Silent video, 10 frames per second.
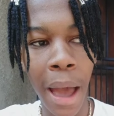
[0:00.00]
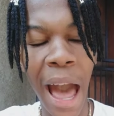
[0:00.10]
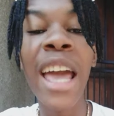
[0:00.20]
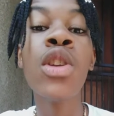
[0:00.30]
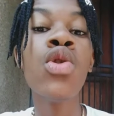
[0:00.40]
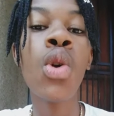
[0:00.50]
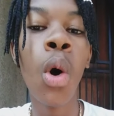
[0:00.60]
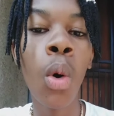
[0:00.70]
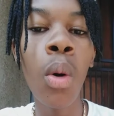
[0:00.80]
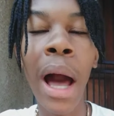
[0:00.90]
I
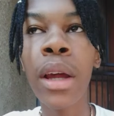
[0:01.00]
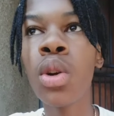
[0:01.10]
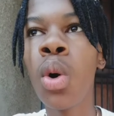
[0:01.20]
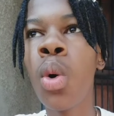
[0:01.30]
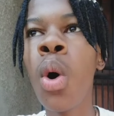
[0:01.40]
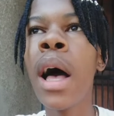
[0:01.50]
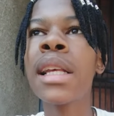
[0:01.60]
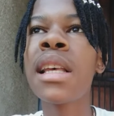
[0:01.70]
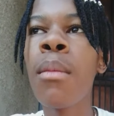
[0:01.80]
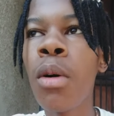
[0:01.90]
know
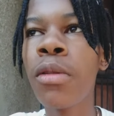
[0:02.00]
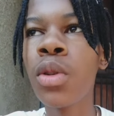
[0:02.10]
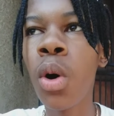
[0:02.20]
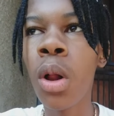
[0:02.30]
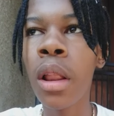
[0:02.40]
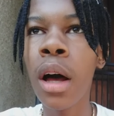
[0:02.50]
some of y'all